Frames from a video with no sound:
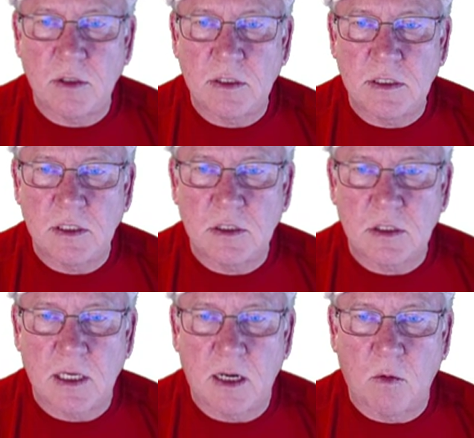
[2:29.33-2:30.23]
You can see it's
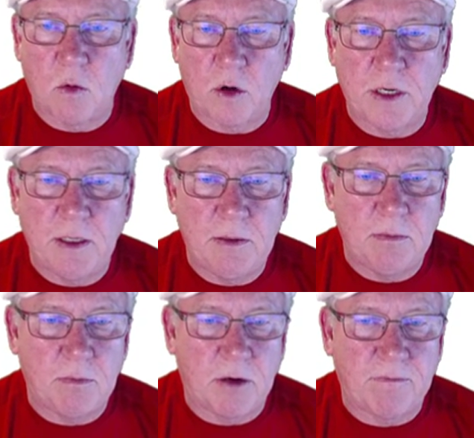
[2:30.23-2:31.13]
got a working
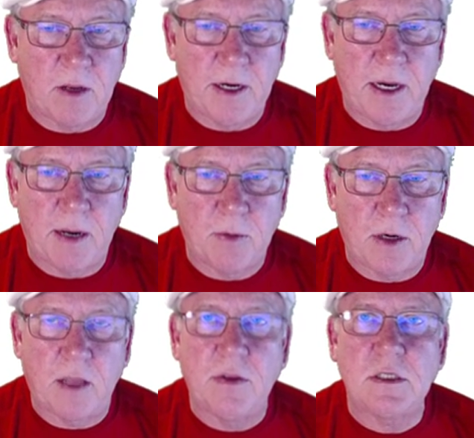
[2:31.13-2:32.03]
butterfly damper.
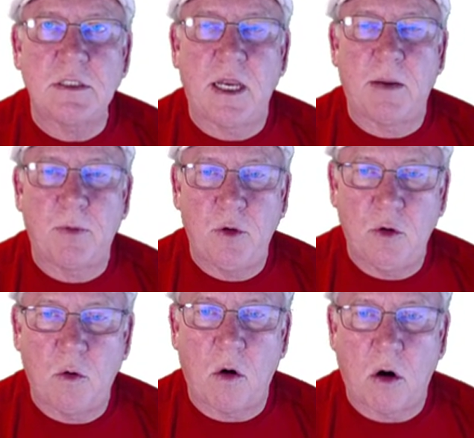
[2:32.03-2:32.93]
Now, this damper
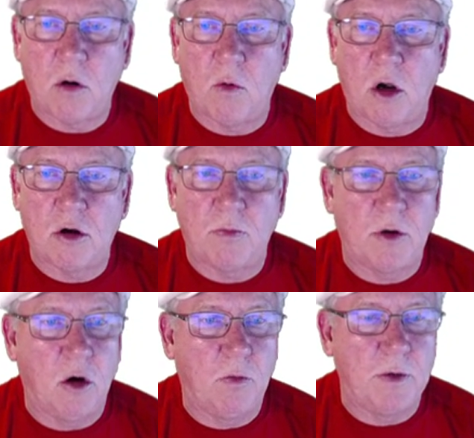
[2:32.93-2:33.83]
you are welcome
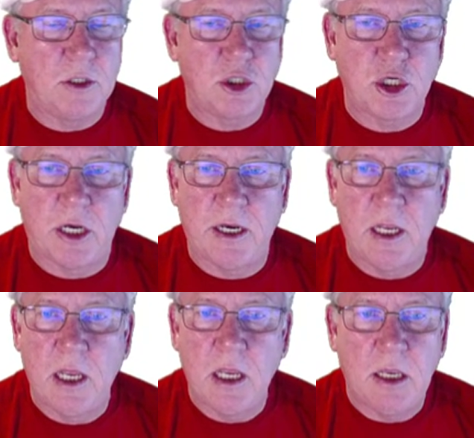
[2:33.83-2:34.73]
to open and shut.
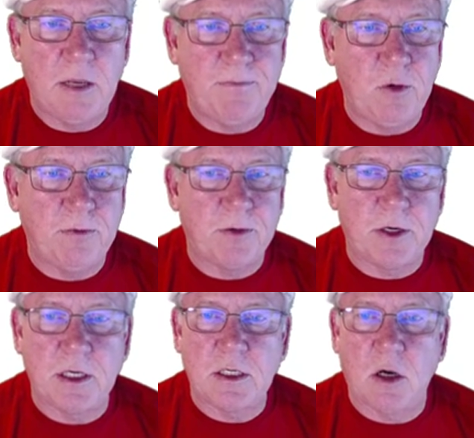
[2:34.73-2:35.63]
If you
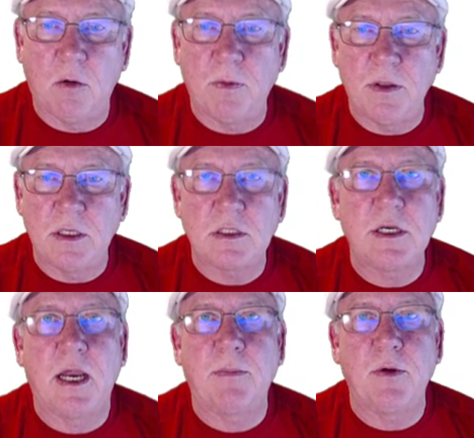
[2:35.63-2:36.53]
forget to open this
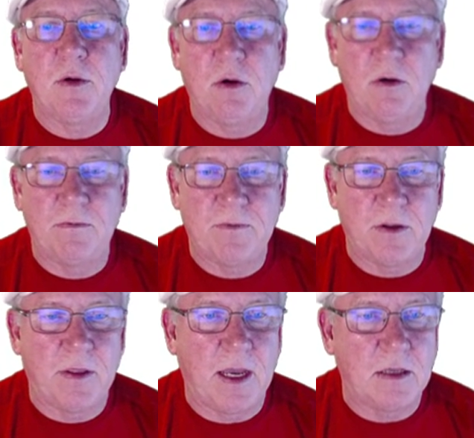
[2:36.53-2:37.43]
damper, you
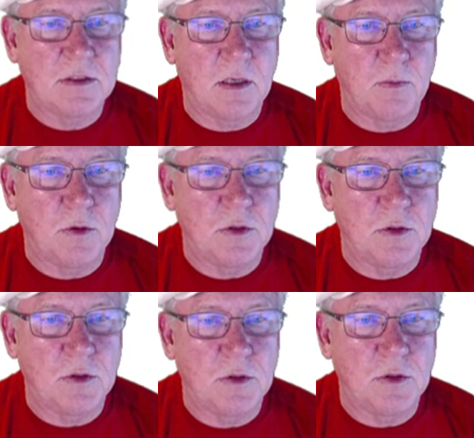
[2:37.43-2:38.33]
fill the house up with
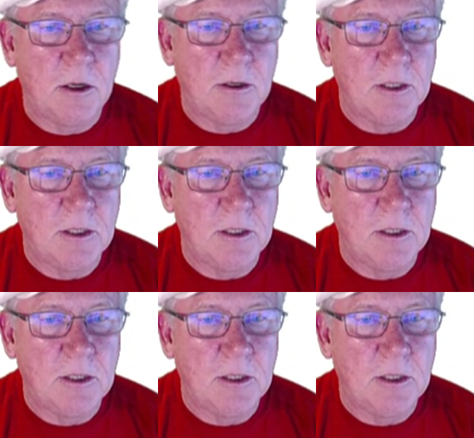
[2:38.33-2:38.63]
smoke.